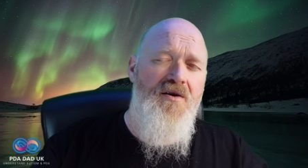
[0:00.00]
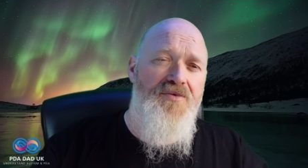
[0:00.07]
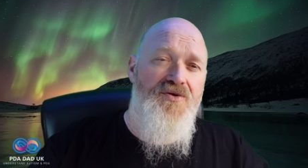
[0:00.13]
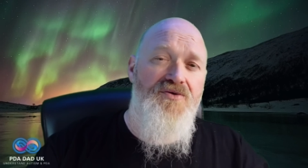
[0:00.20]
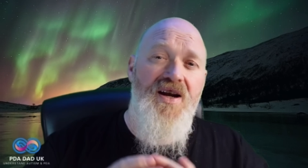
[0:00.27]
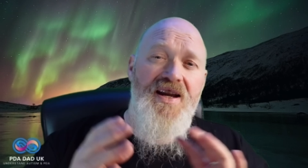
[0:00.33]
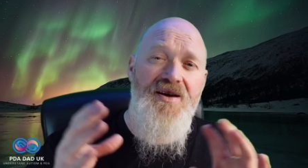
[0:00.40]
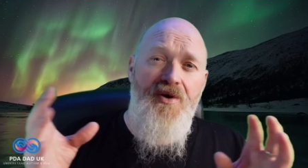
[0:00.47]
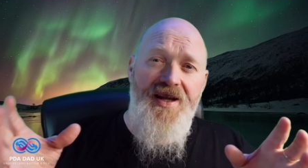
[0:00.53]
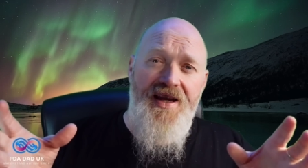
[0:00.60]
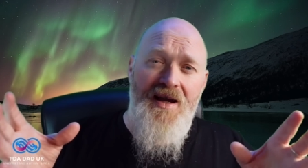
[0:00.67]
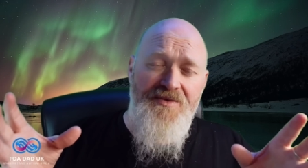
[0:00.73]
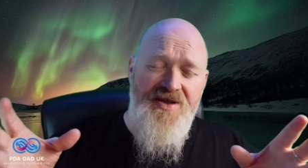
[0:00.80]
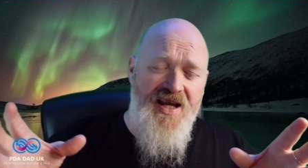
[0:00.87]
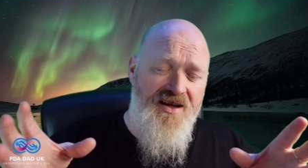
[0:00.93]
But really, what
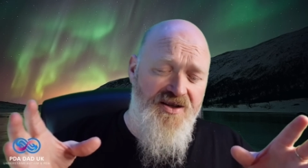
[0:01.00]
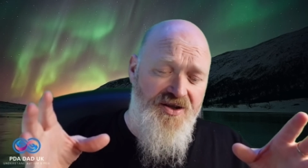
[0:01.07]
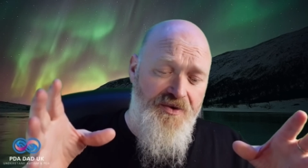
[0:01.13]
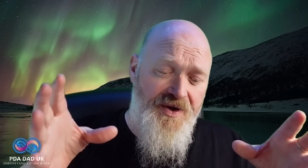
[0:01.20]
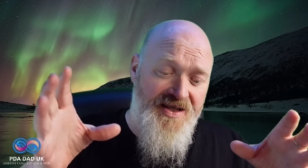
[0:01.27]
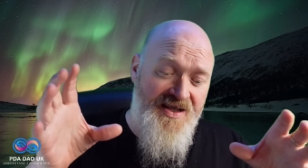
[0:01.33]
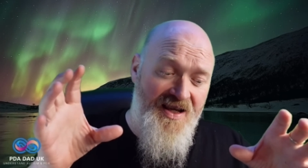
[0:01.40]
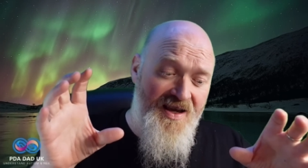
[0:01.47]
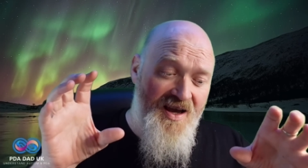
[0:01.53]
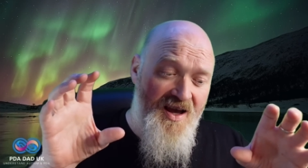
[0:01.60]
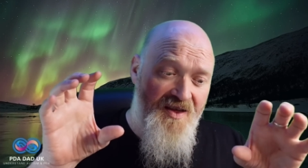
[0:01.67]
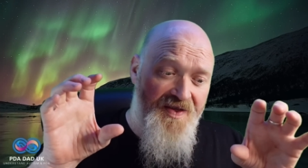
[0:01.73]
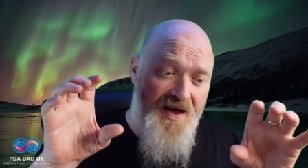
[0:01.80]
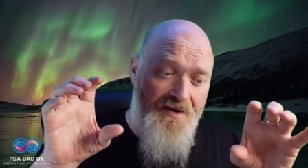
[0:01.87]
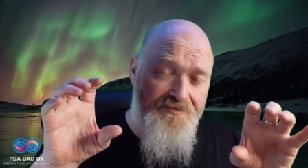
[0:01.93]
it comes down to is
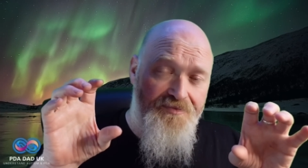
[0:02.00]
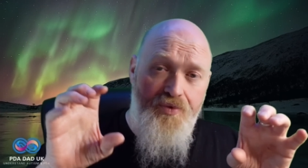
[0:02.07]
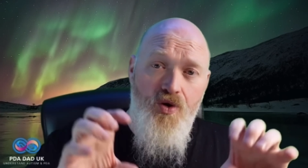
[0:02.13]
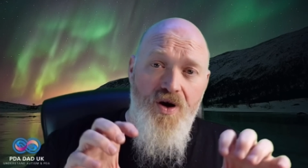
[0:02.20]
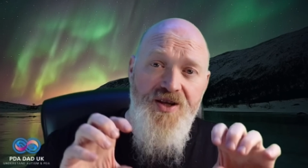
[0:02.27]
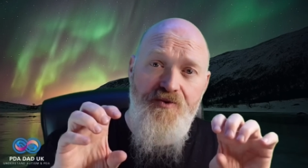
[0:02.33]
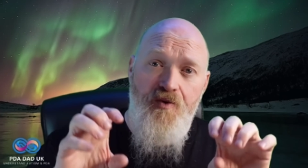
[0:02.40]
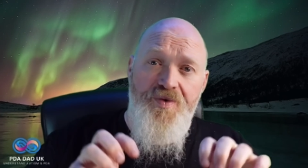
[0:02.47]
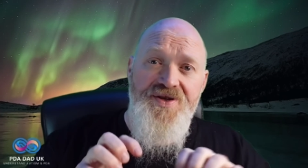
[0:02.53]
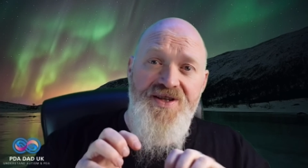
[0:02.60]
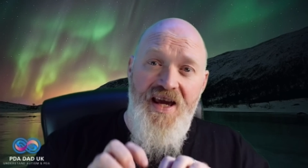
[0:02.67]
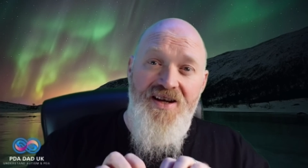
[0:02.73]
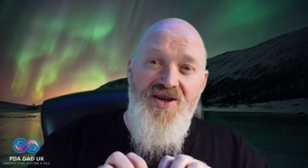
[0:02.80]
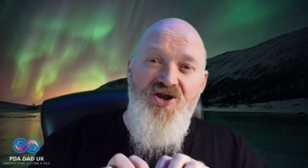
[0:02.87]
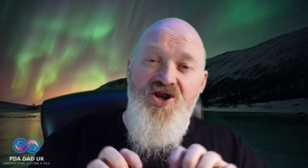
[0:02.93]
that boys will
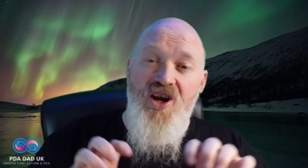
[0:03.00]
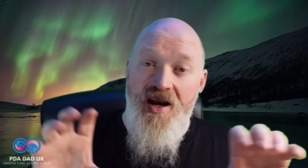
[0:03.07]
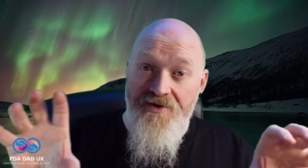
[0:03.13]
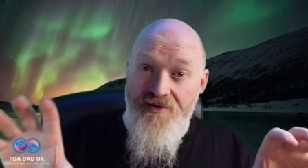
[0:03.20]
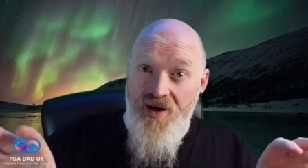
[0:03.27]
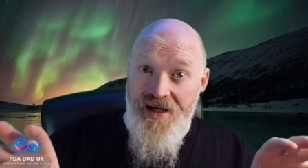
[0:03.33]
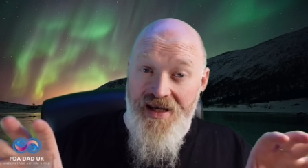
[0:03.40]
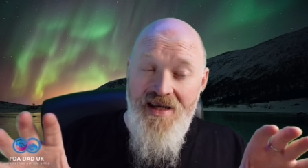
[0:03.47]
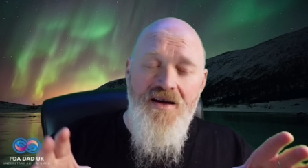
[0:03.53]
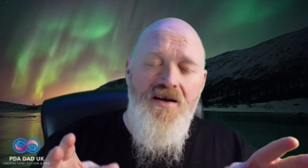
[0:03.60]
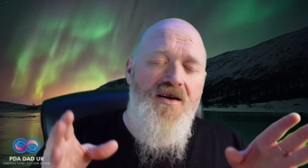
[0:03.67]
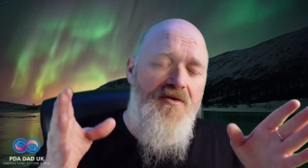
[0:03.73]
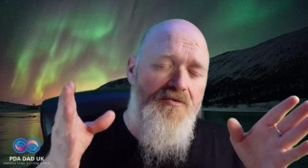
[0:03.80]
present generally,